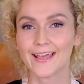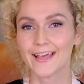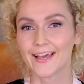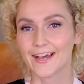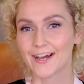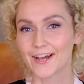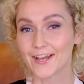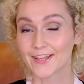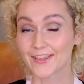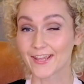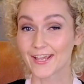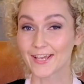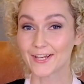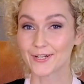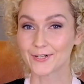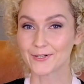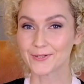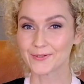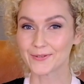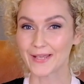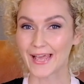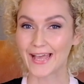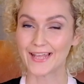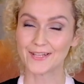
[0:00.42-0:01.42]
Hi
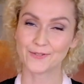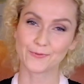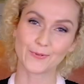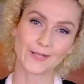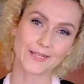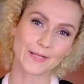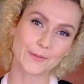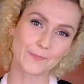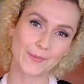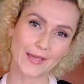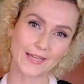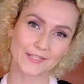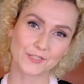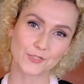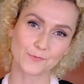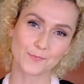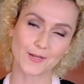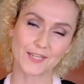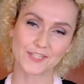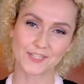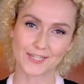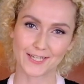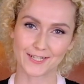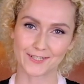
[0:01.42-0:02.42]
there, and welcome back to
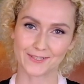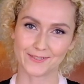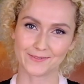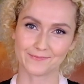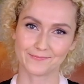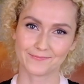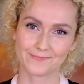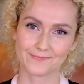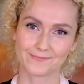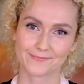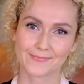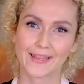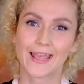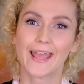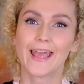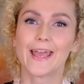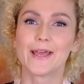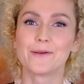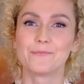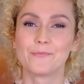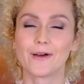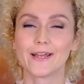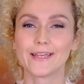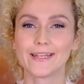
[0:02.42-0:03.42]
my channel.
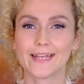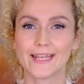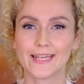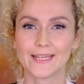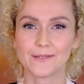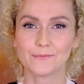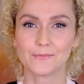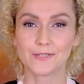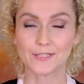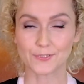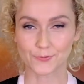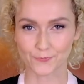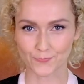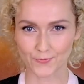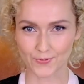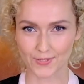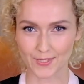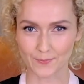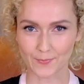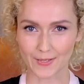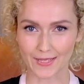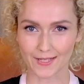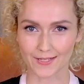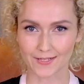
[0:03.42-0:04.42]
My name is
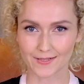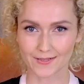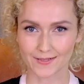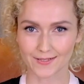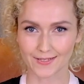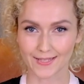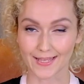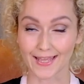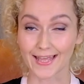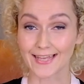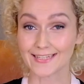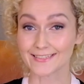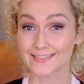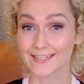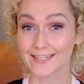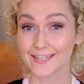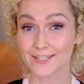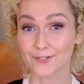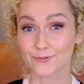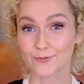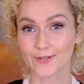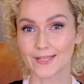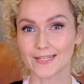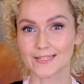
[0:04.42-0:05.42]
Ruthie Belle, and I
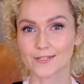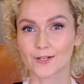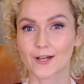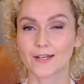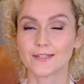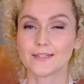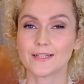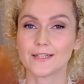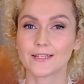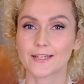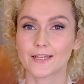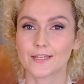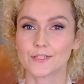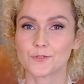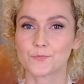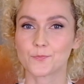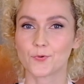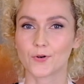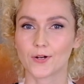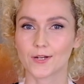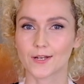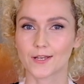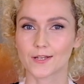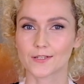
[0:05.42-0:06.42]
create cutting-edge
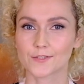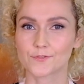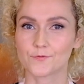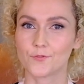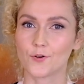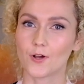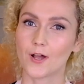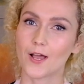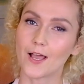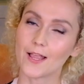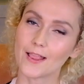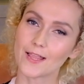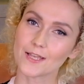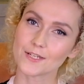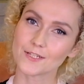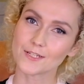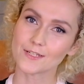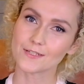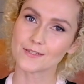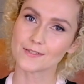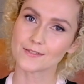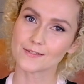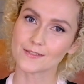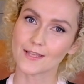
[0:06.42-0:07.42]
products for
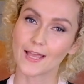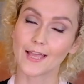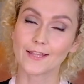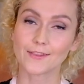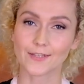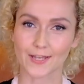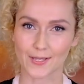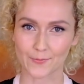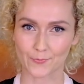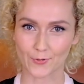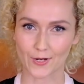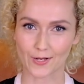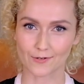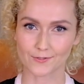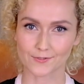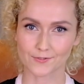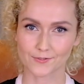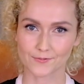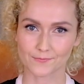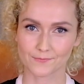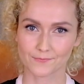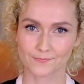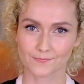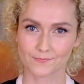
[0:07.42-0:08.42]
eyelashes and
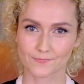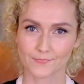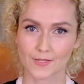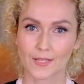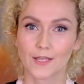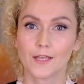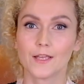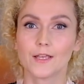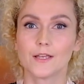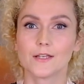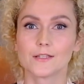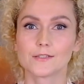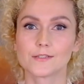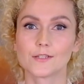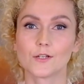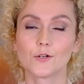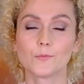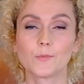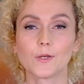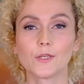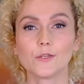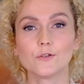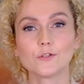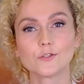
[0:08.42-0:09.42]
eyebrows. So
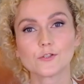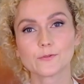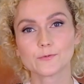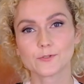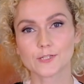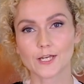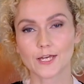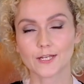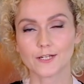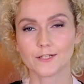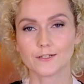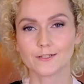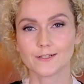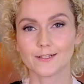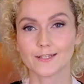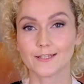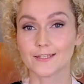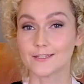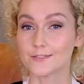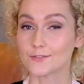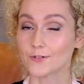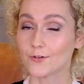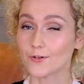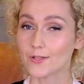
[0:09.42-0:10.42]
my YouTube channel
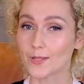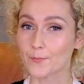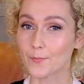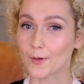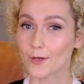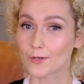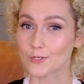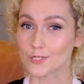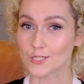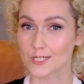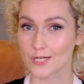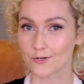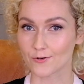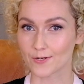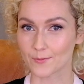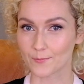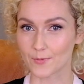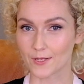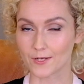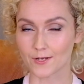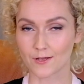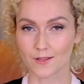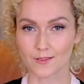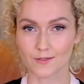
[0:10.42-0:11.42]
is all about sharing
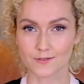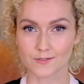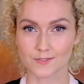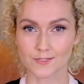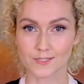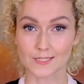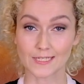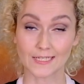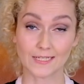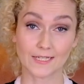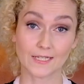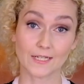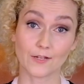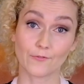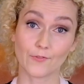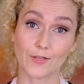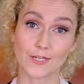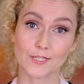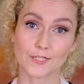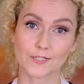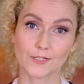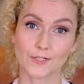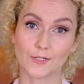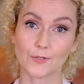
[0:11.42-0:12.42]
my knowledge in
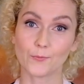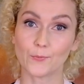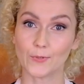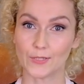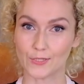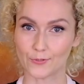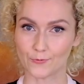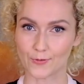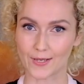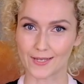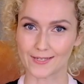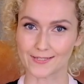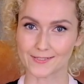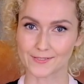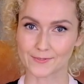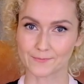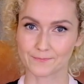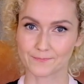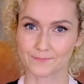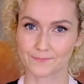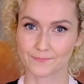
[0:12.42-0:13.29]
innovation with you guys.